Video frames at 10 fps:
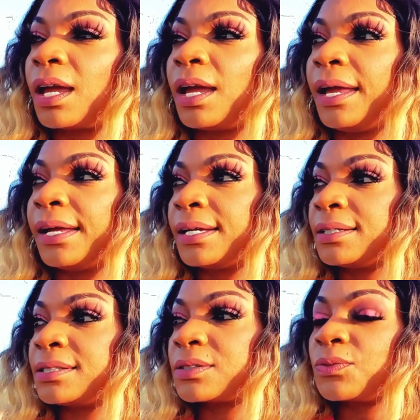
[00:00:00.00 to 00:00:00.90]

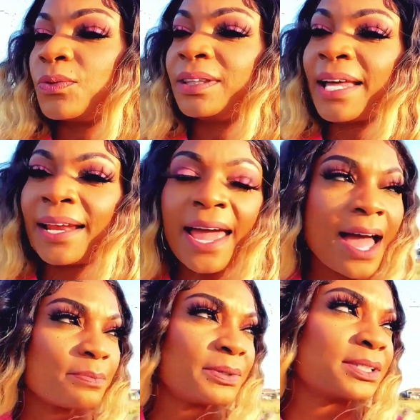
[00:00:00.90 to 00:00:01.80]
And when that
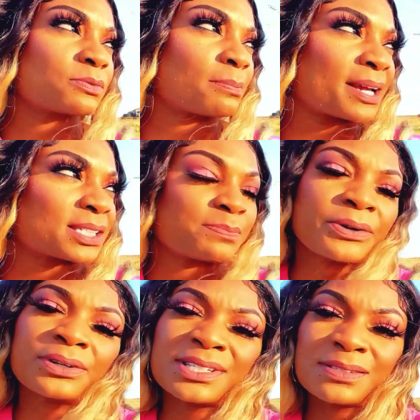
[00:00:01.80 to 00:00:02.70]
happens, when my
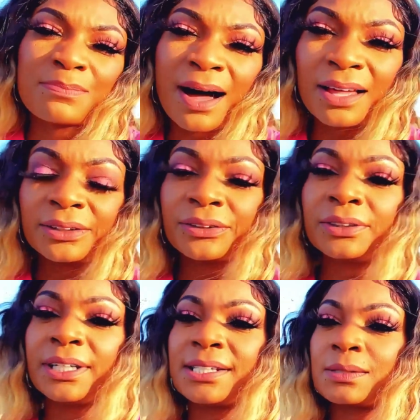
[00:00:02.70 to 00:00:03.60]
spirit is
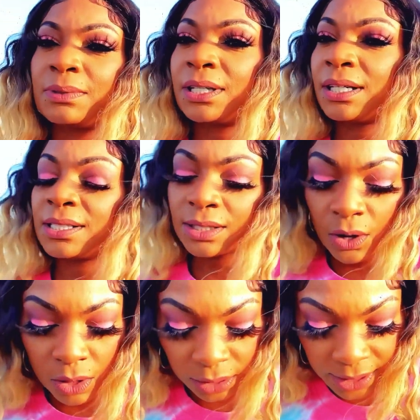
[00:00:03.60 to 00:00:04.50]
bothered, it's because the
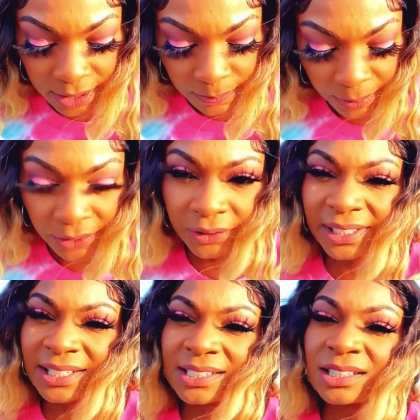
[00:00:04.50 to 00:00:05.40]
Holy
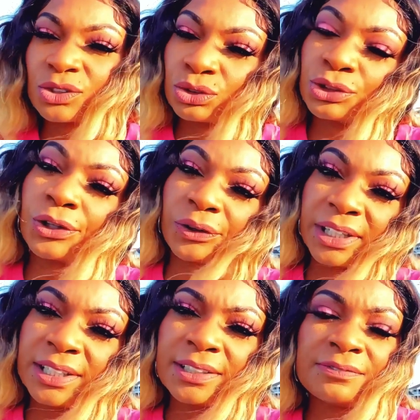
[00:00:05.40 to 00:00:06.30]
Spirit is a little
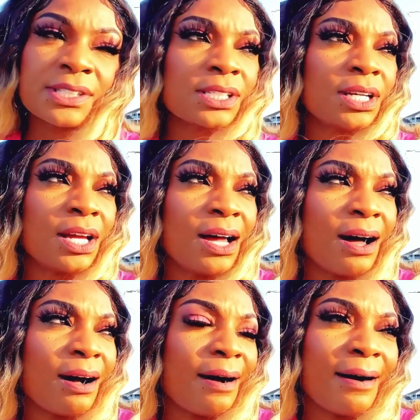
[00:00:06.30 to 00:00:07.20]
grieved.
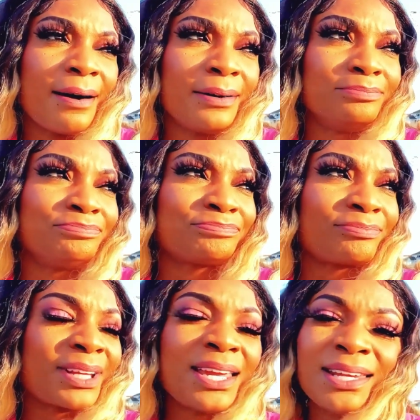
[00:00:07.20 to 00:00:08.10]

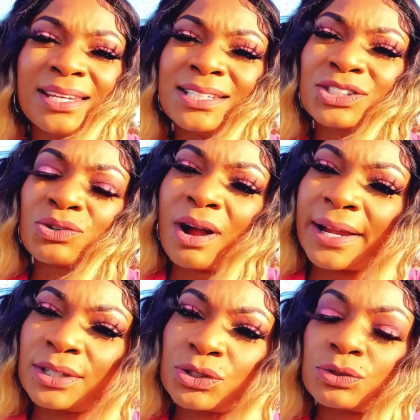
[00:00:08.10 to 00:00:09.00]
He's
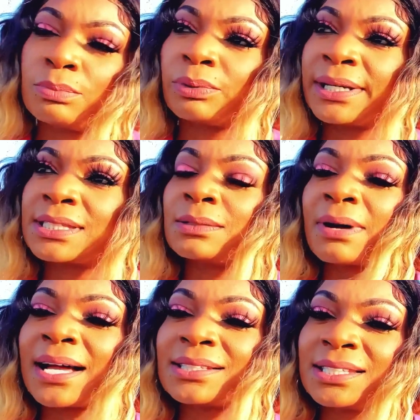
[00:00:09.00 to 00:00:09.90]
trying to bring to
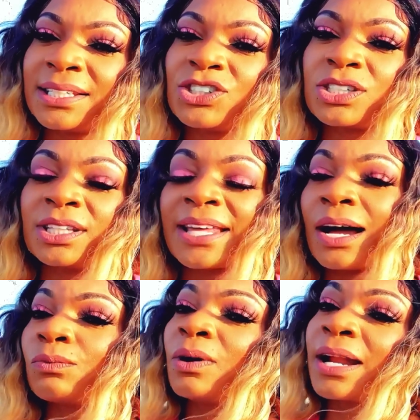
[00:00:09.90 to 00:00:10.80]
my attention
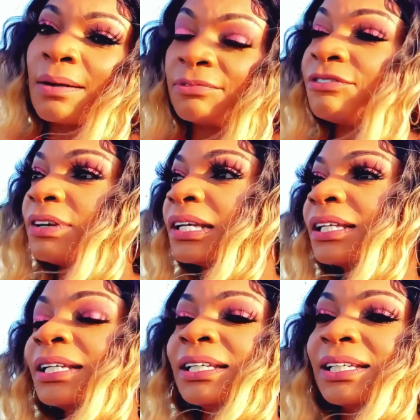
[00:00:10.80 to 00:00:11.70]
that what I'm
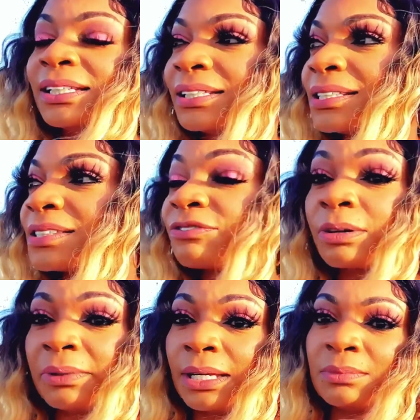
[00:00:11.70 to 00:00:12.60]
feeling is
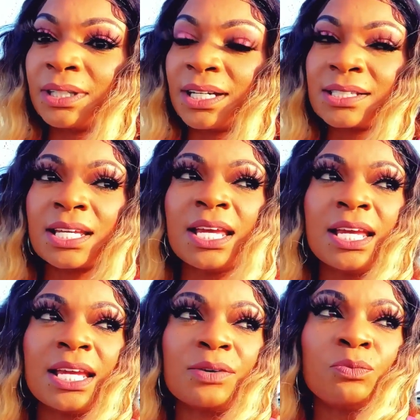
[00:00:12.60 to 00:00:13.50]
from him, because
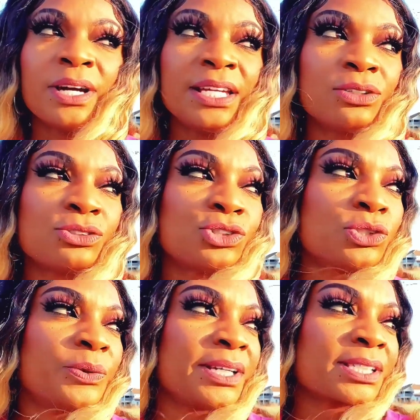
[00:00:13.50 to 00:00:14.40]
what he'll
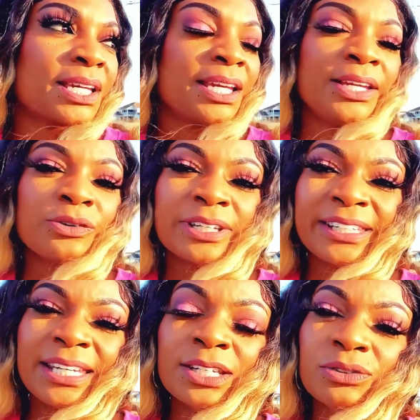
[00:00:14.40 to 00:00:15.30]
do is he'll
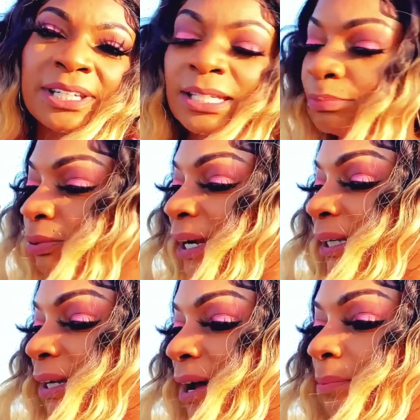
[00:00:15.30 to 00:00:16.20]
keep
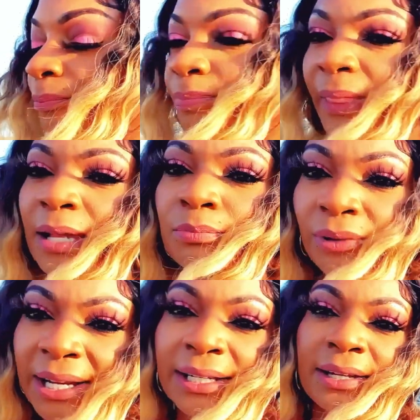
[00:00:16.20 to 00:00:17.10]
bringing it up and
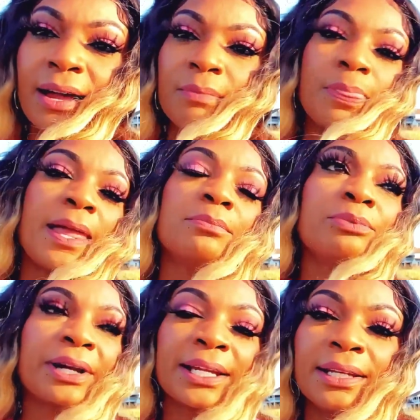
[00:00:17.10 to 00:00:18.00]
bringing it up and
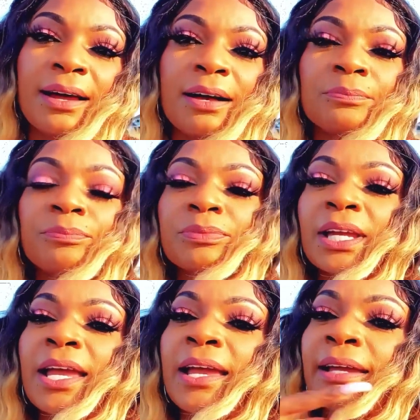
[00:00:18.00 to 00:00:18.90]
bringing it up,
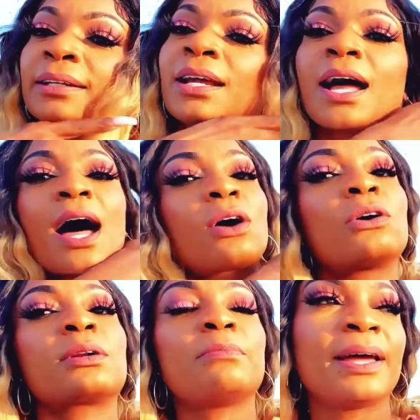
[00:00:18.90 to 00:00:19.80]
and I'll
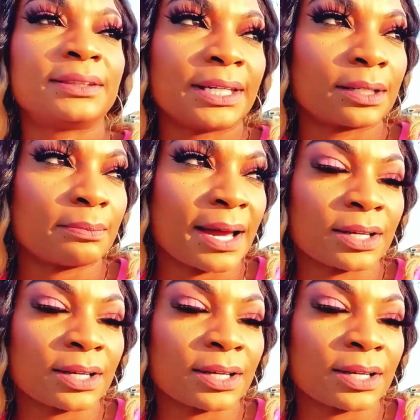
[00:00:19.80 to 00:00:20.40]
go to bed thinking about